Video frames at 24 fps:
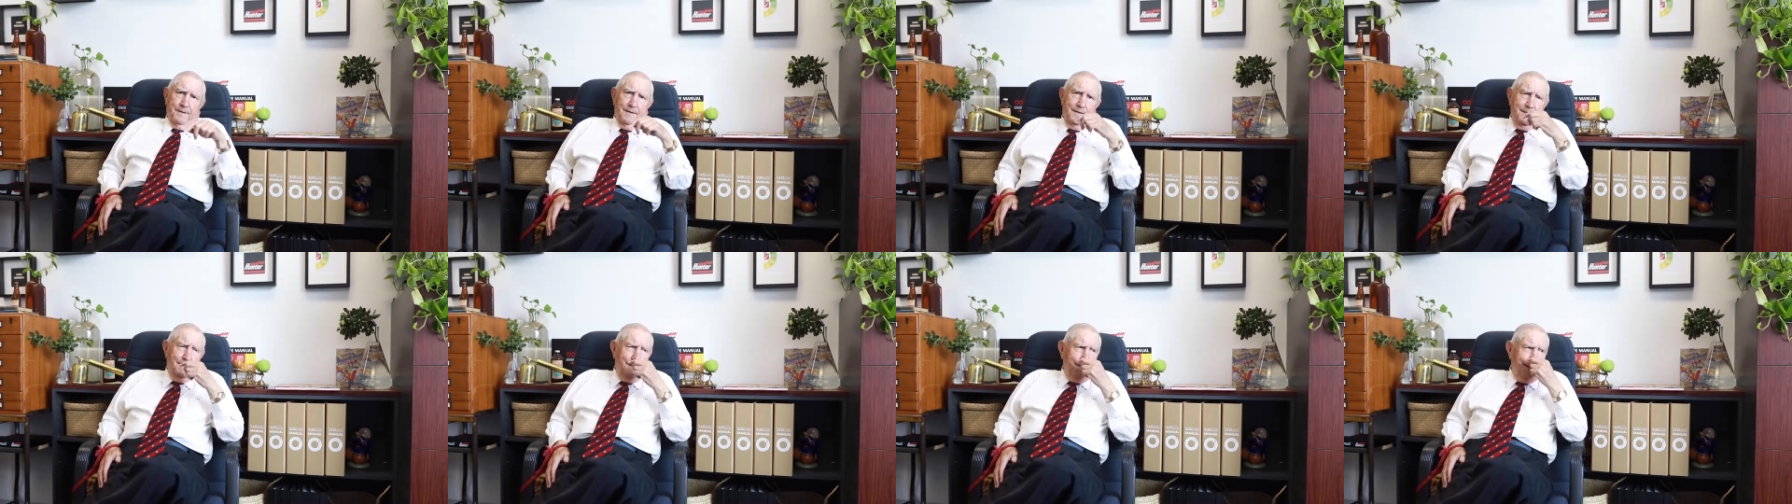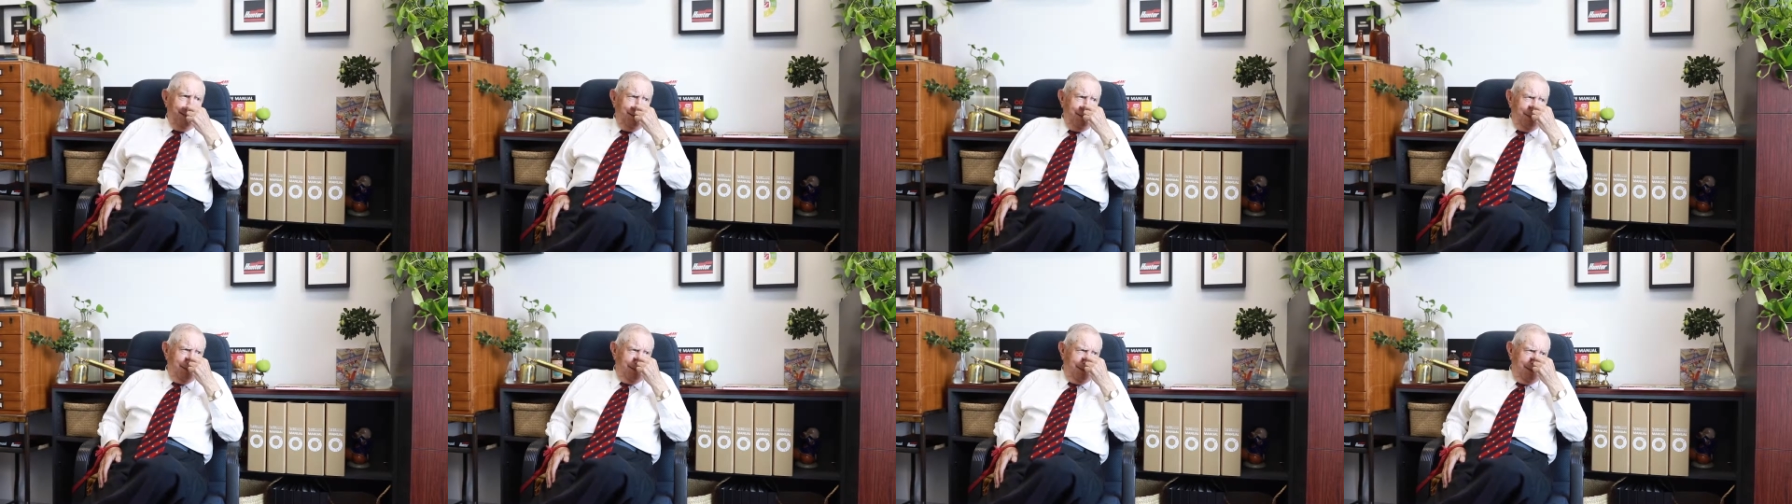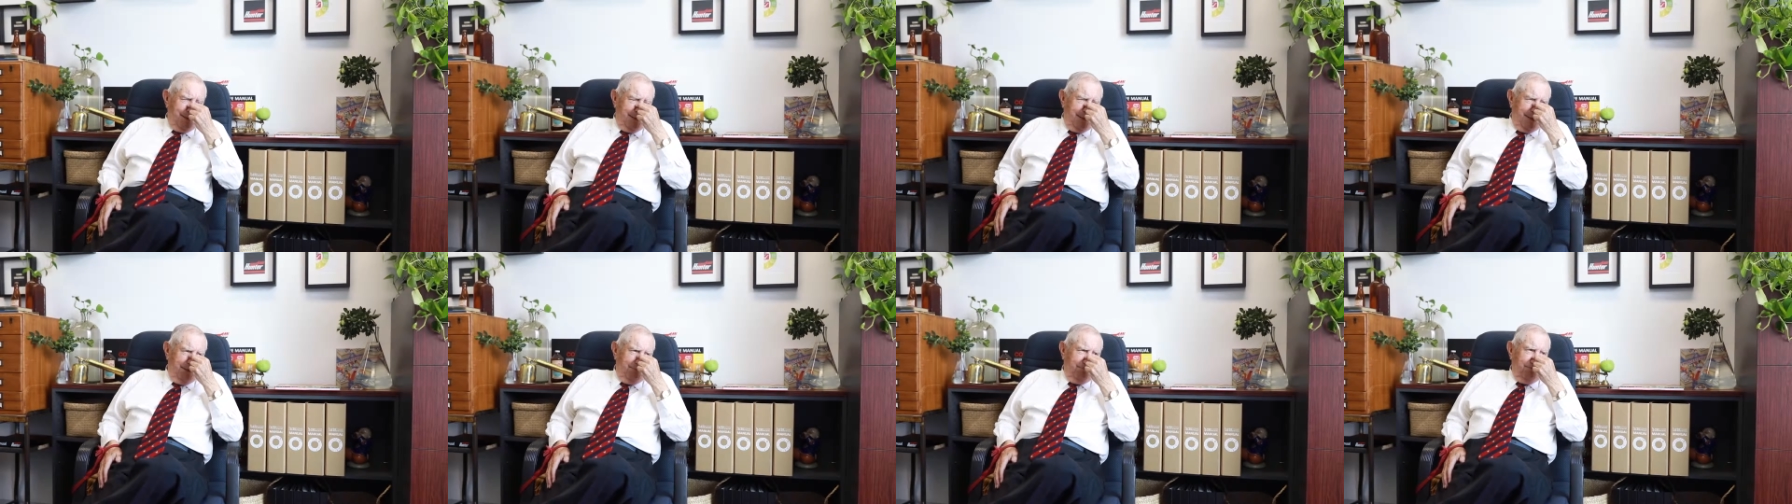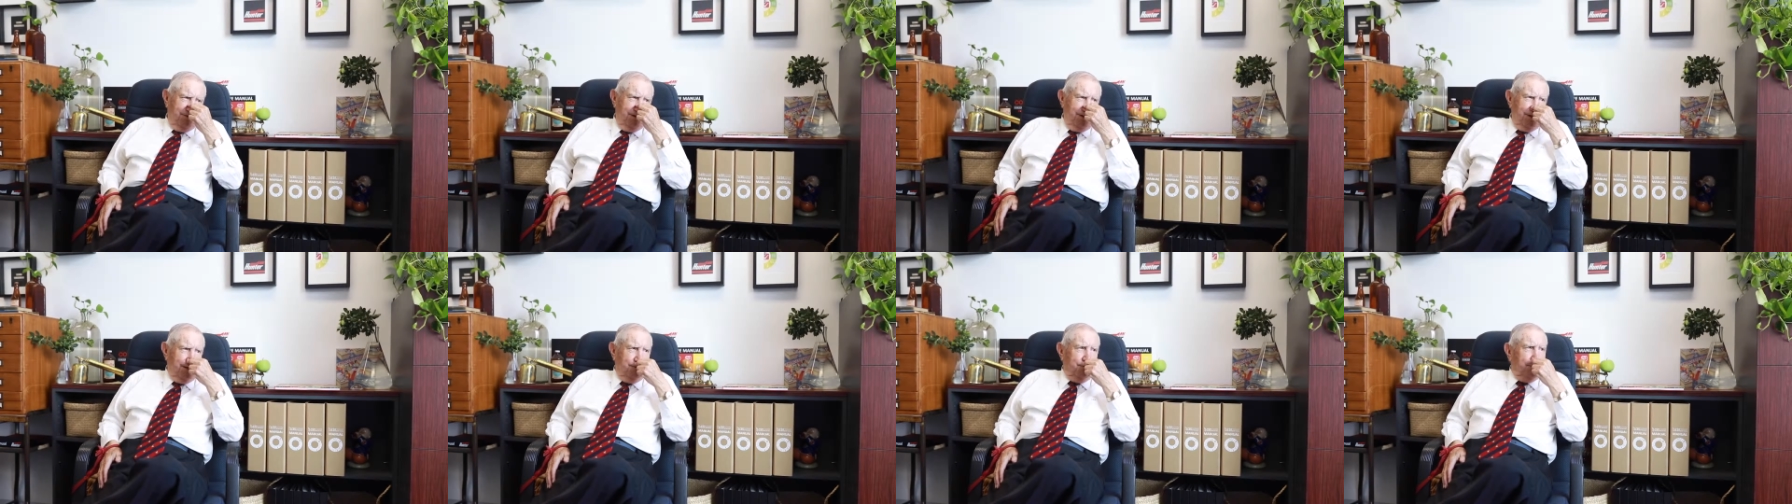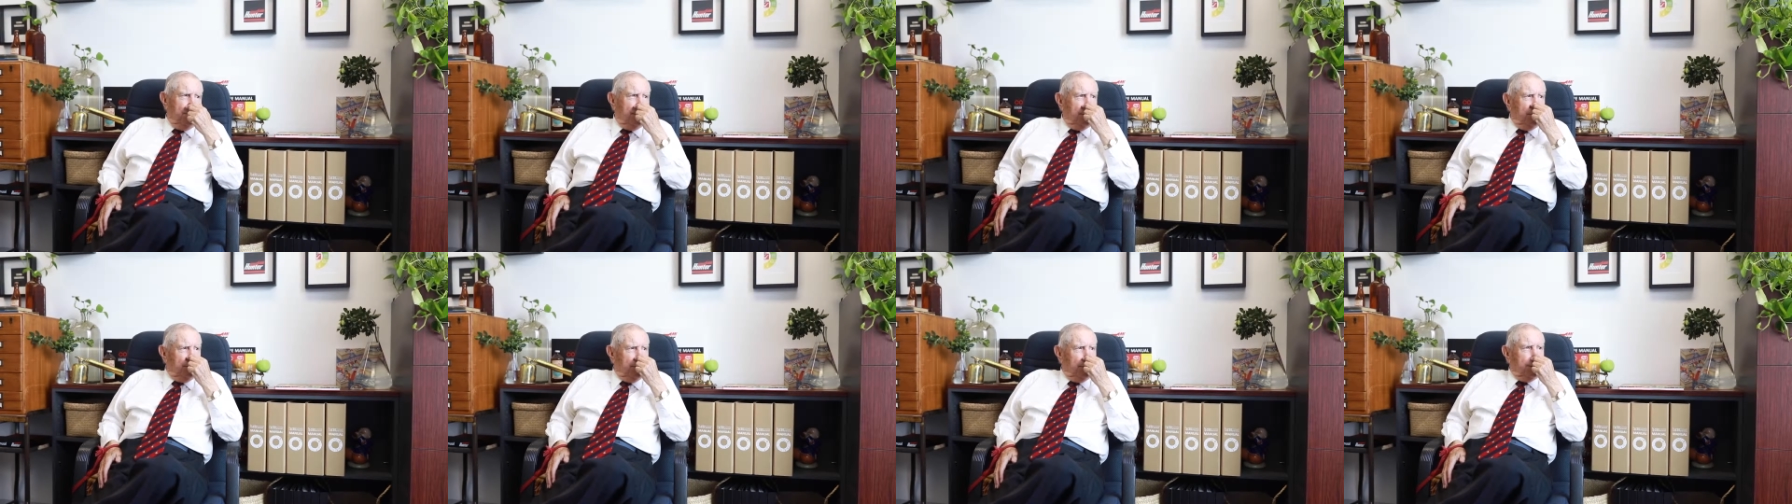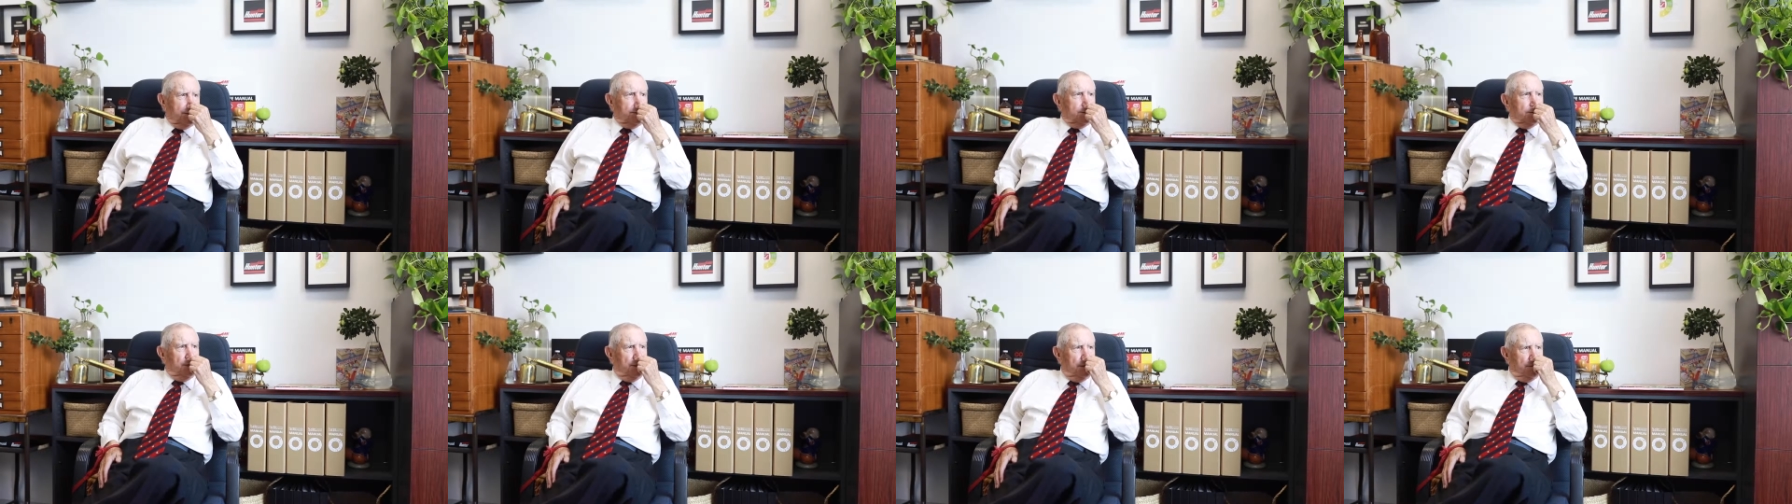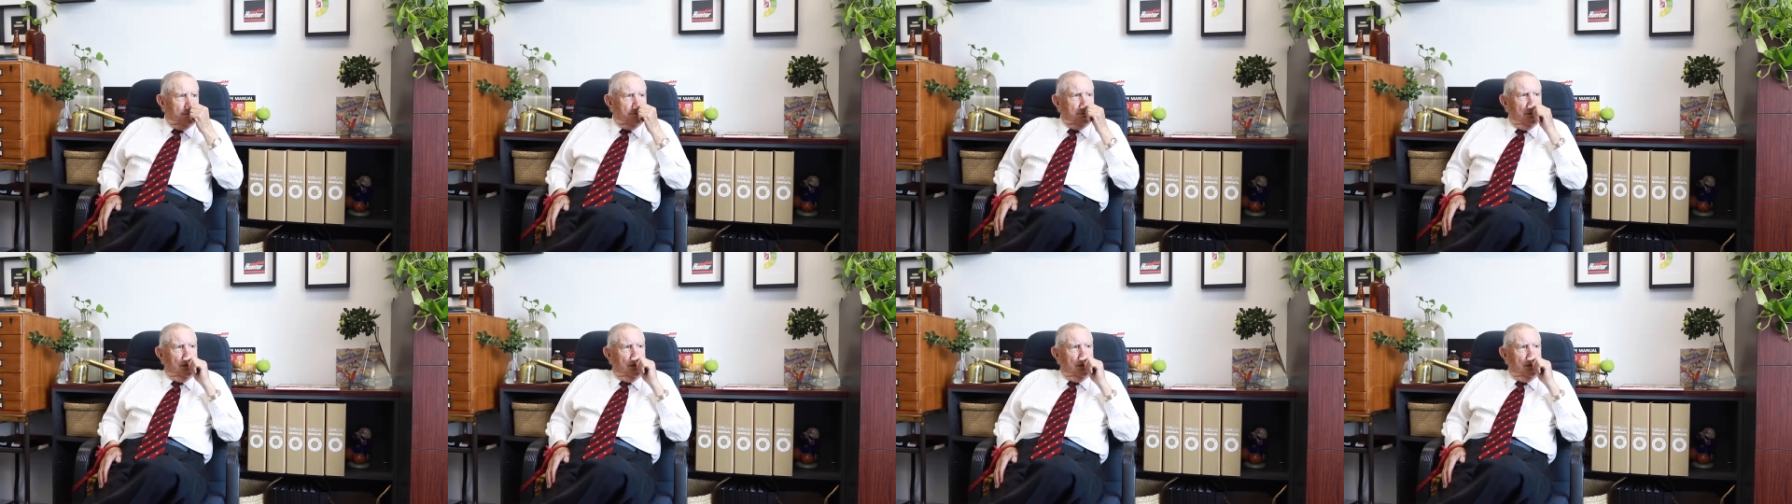and Dad said to me one time,